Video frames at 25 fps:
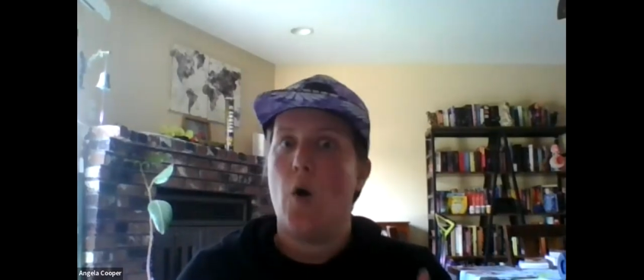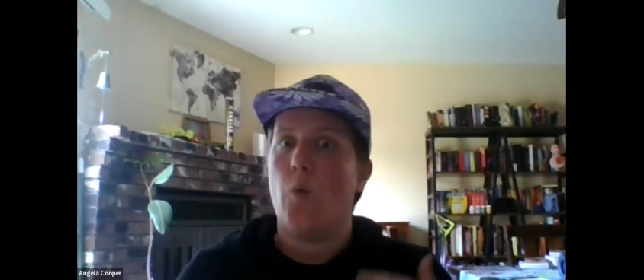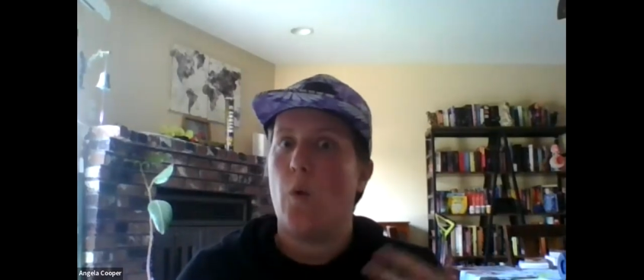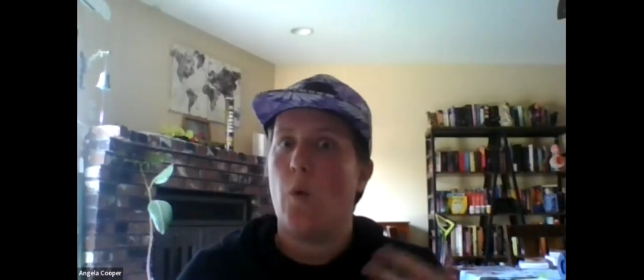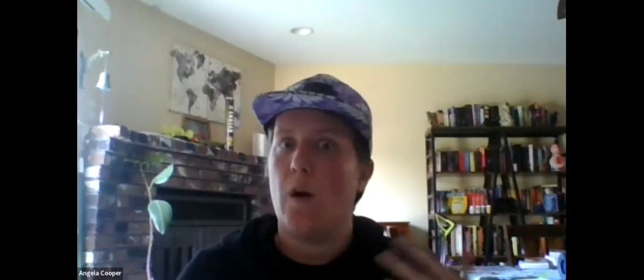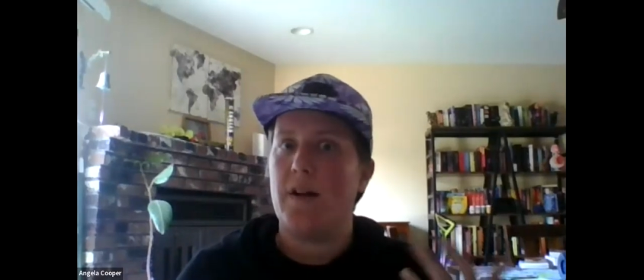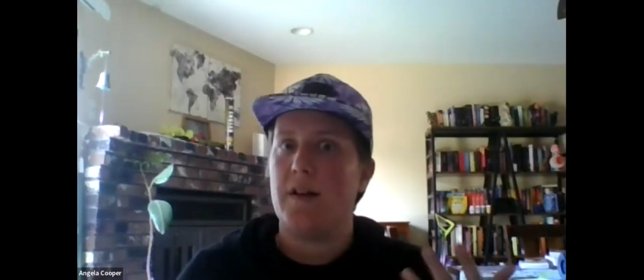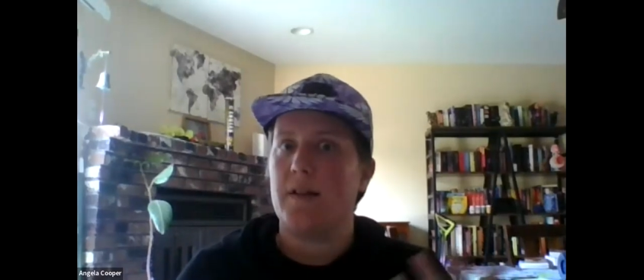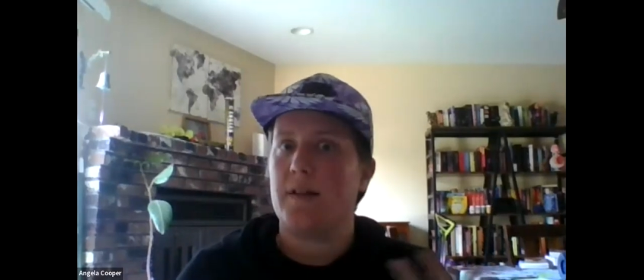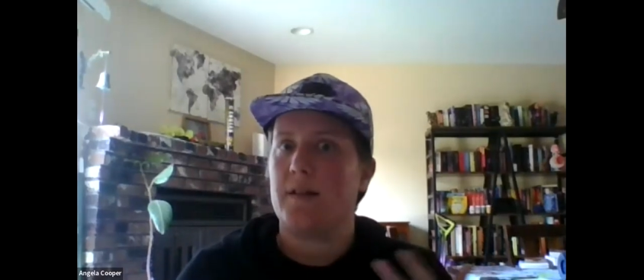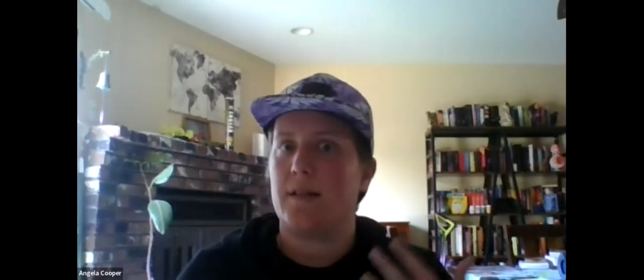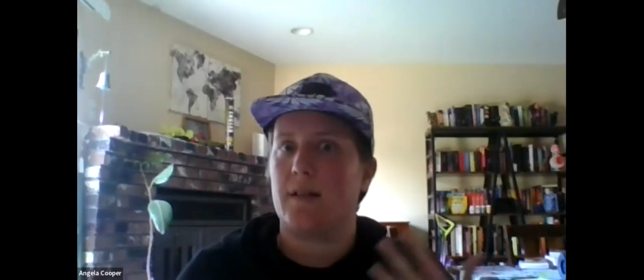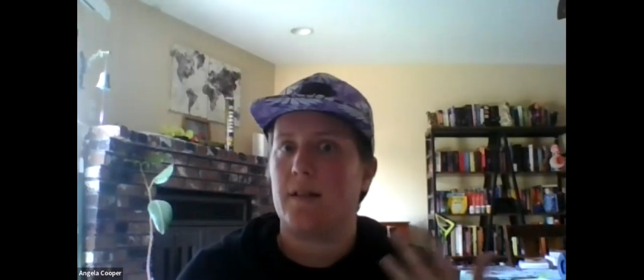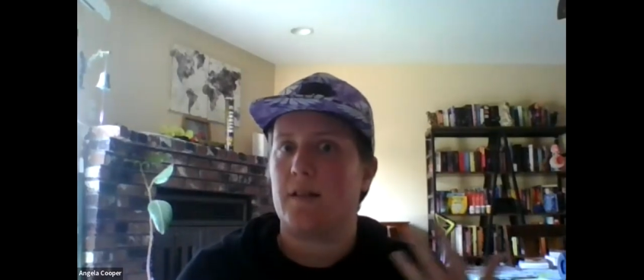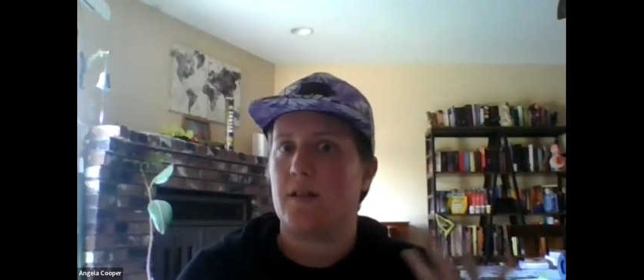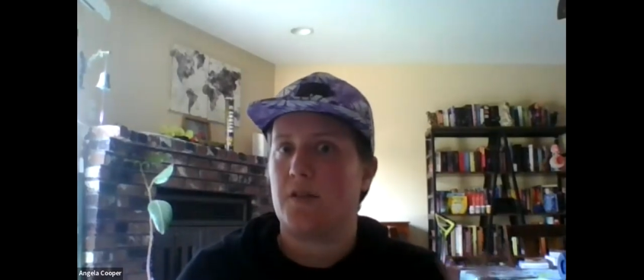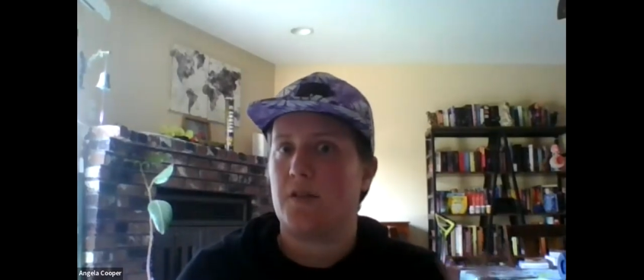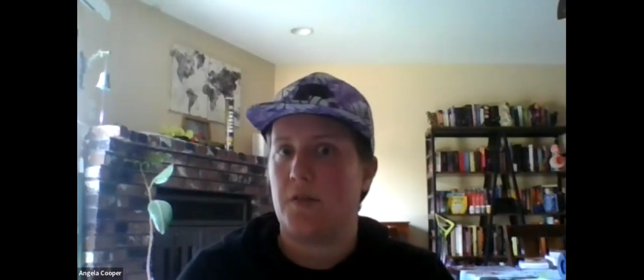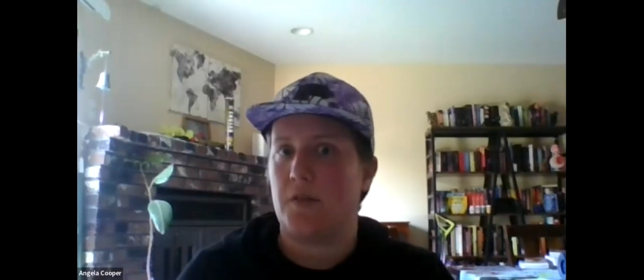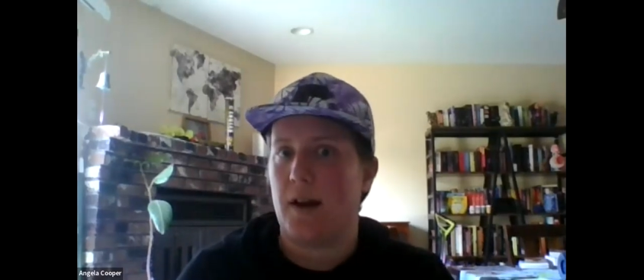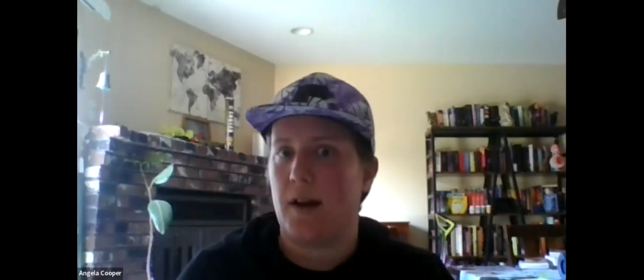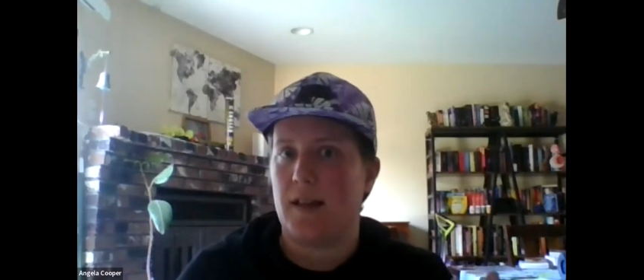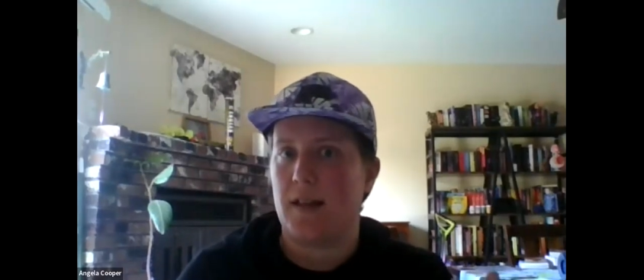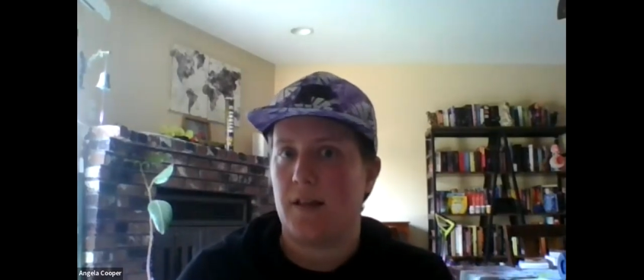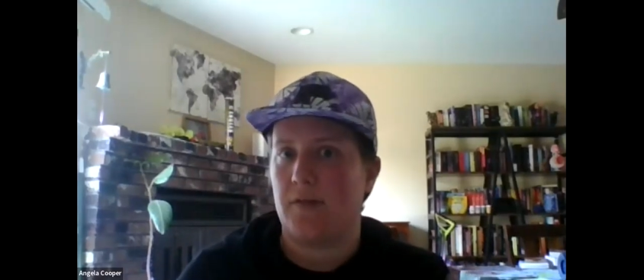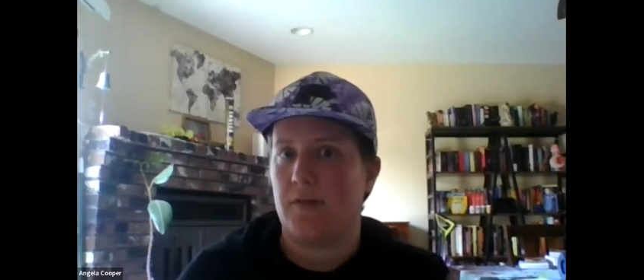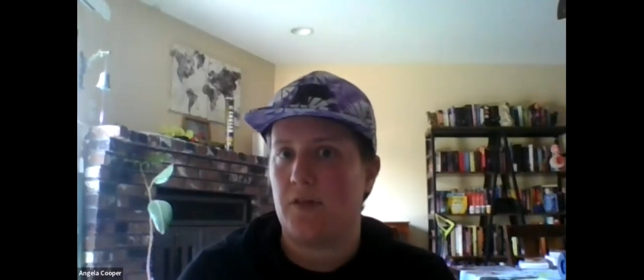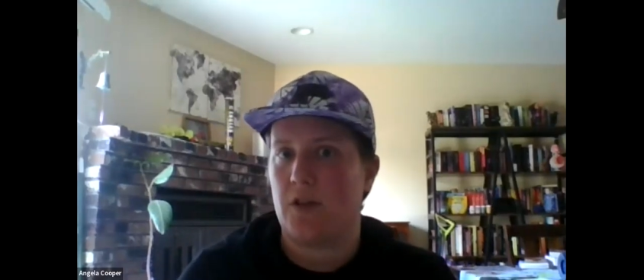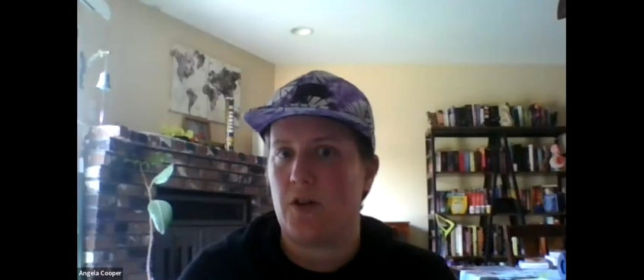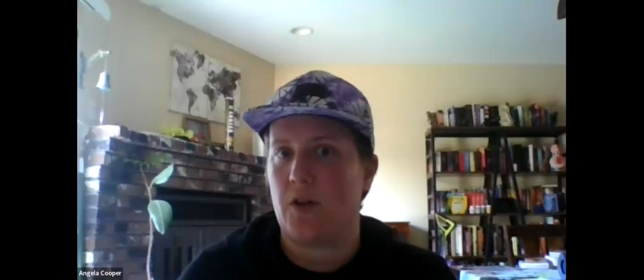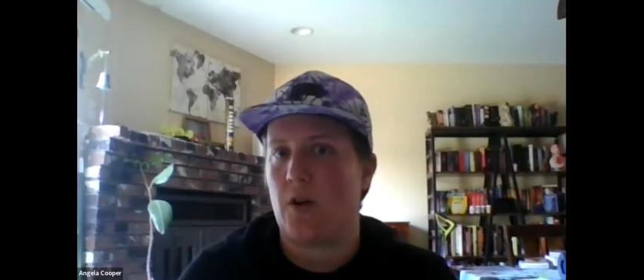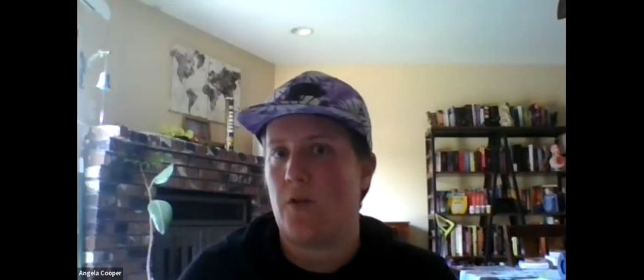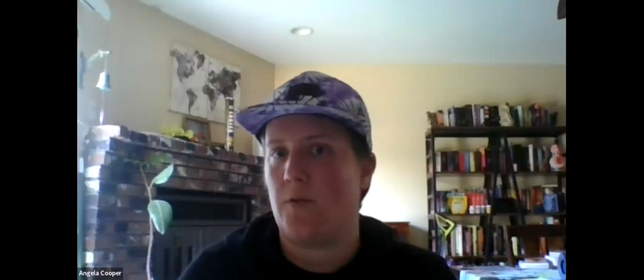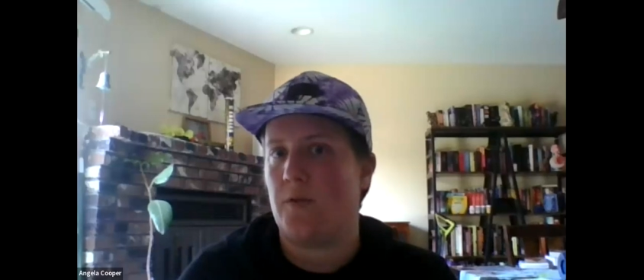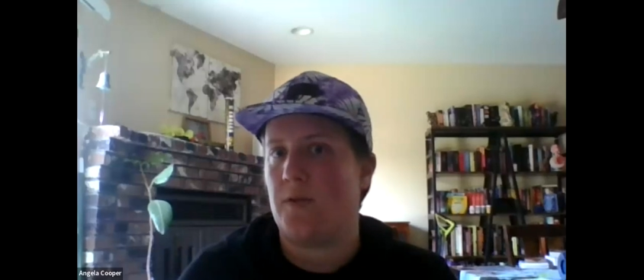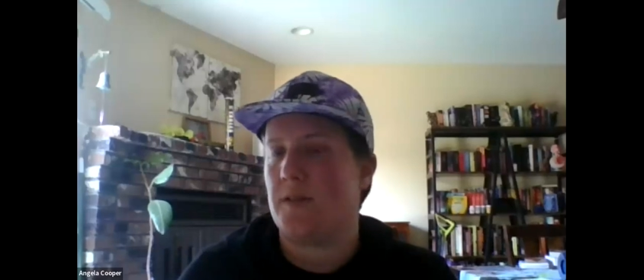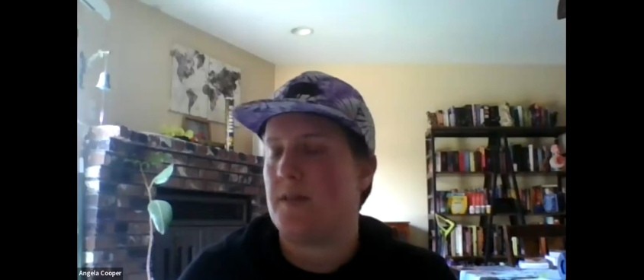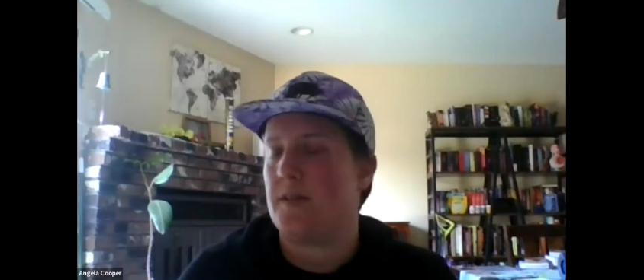What is the strength of the
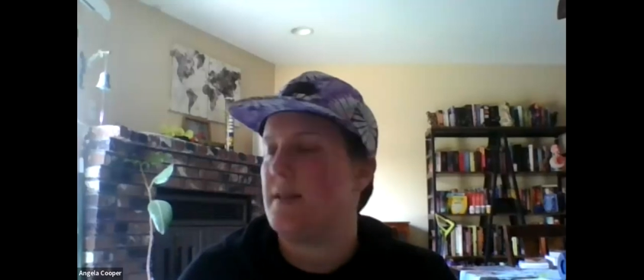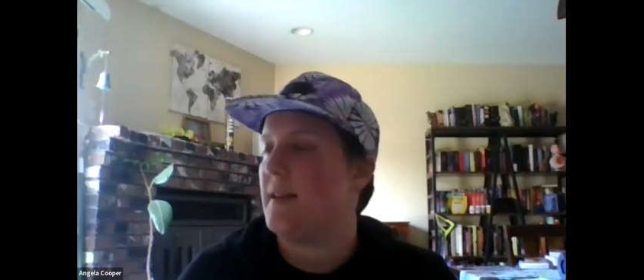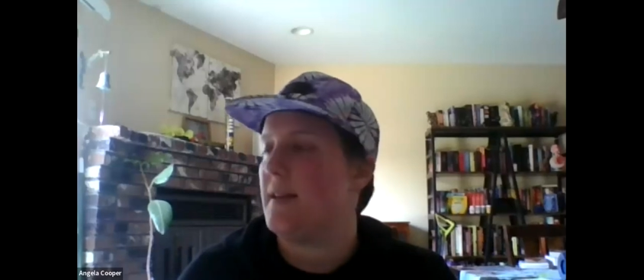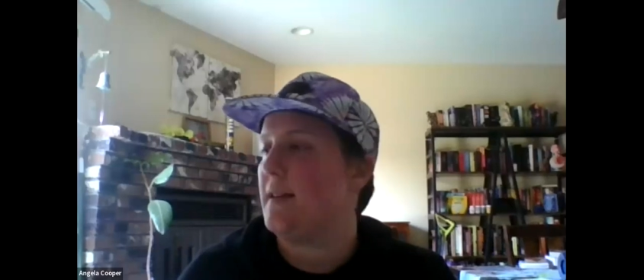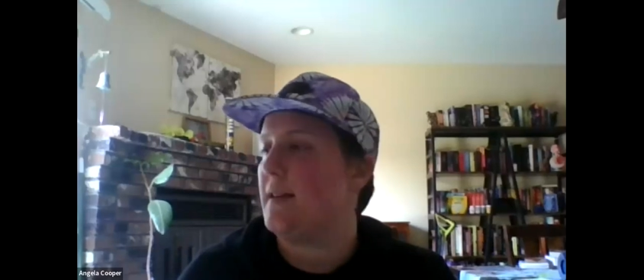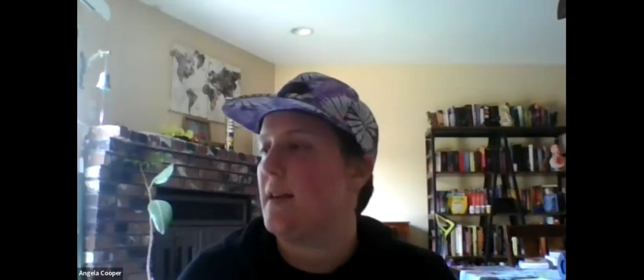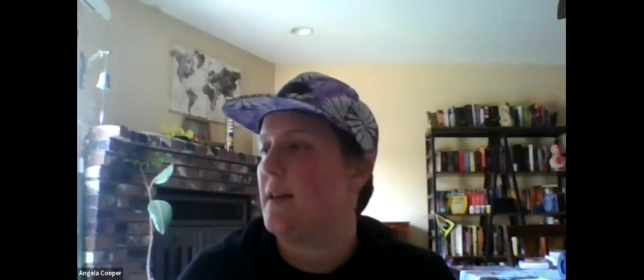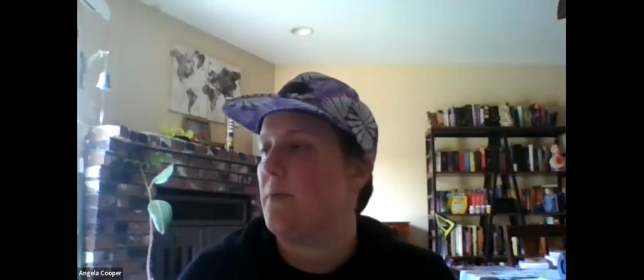Cohen's d